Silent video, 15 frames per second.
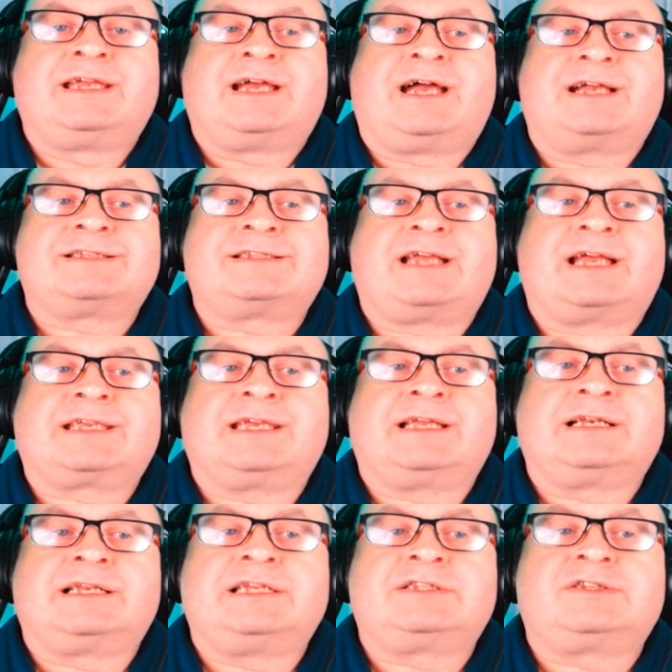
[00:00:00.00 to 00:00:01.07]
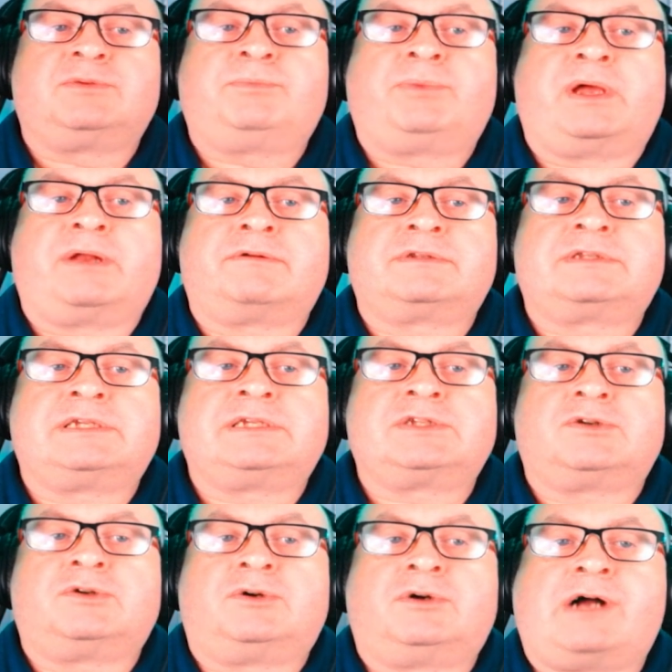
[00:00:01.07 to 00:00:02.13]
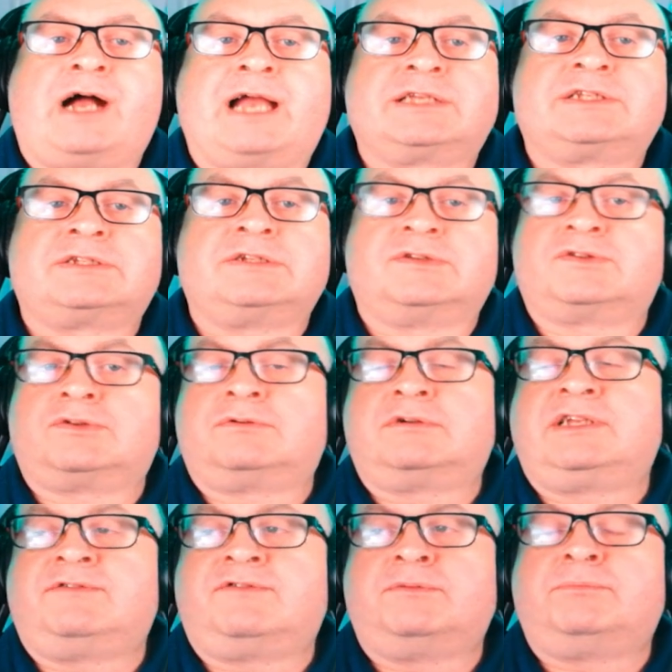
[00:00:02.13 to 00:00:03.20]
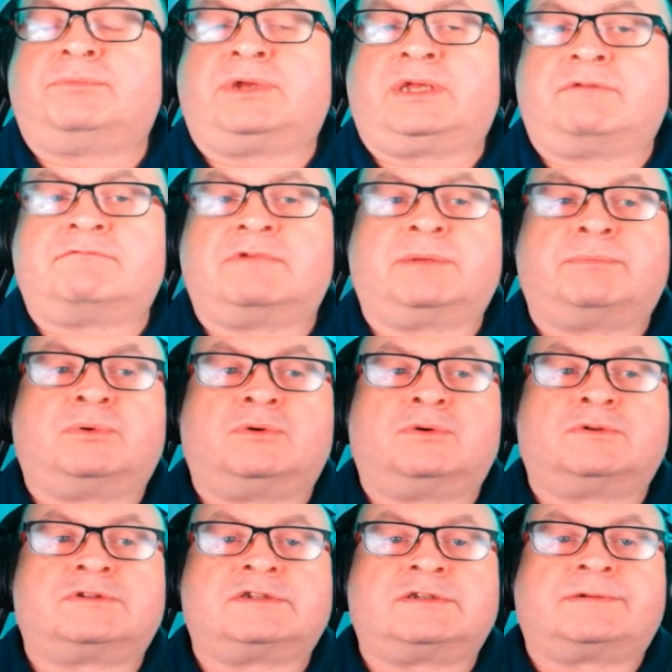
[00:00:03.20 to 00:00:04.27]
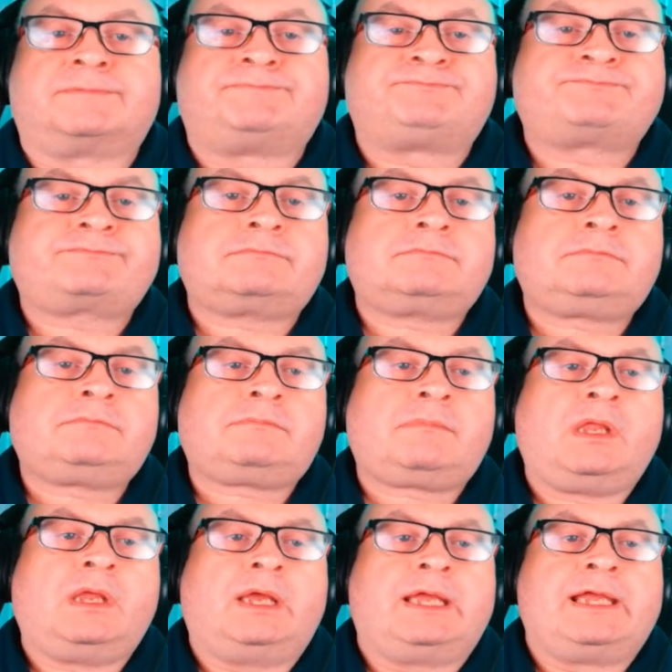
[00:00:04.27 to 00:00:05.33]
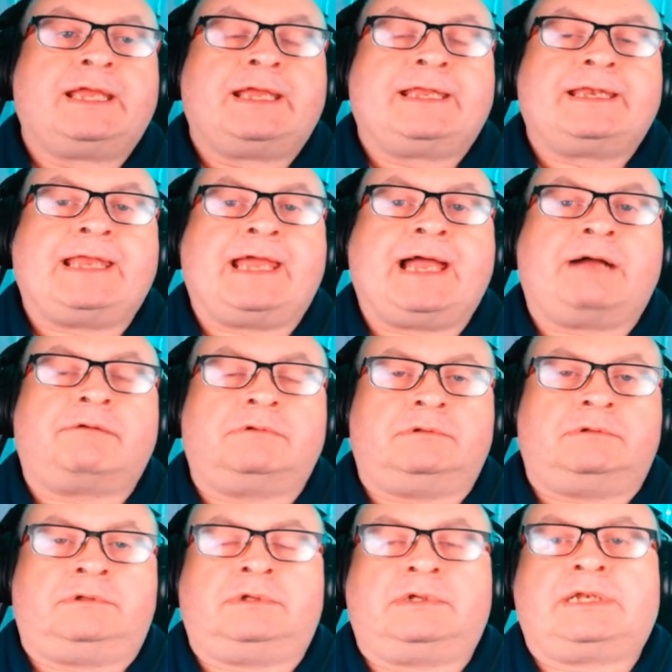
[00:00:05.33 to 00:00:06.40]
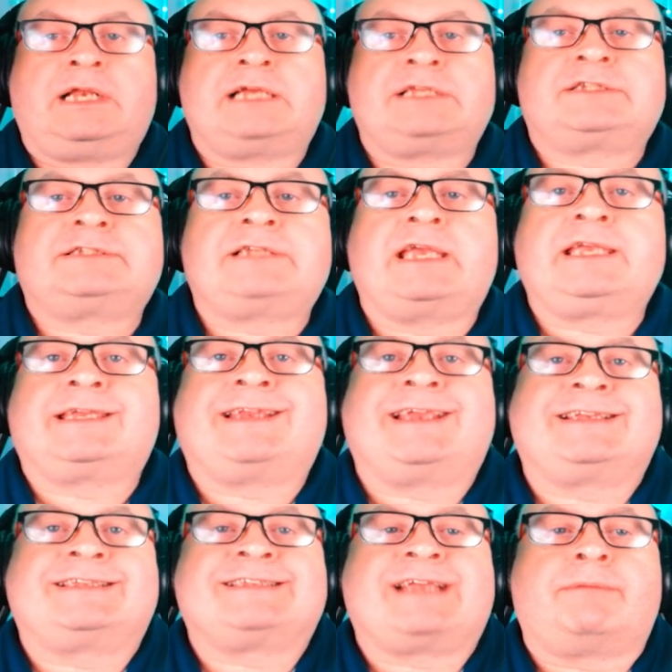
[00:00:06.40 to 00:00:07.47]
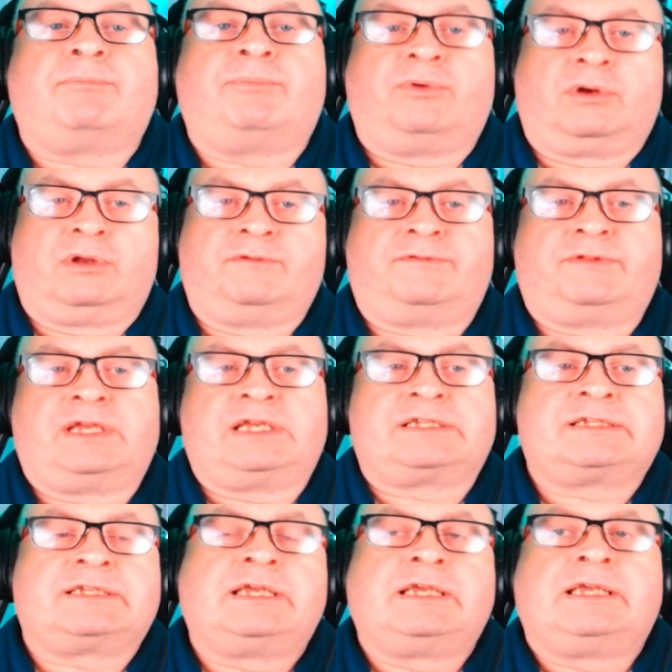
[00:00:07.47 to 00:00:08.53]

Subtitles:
as that can lead to penalties or accidents or even being reported. Now, let's take an example of this.